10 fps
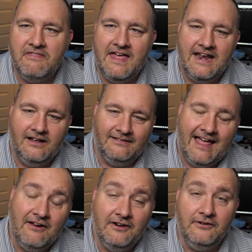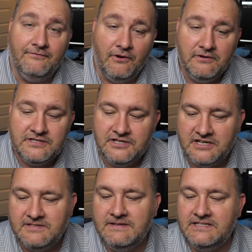that allow you to do focus
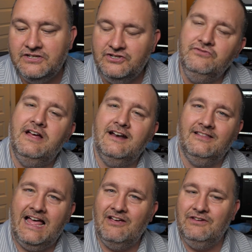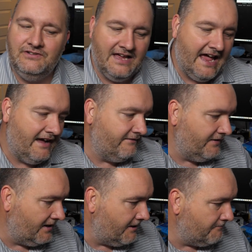adjustments do not allow you to have
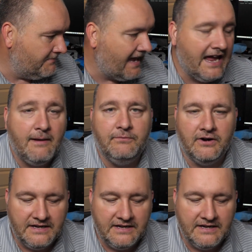diopter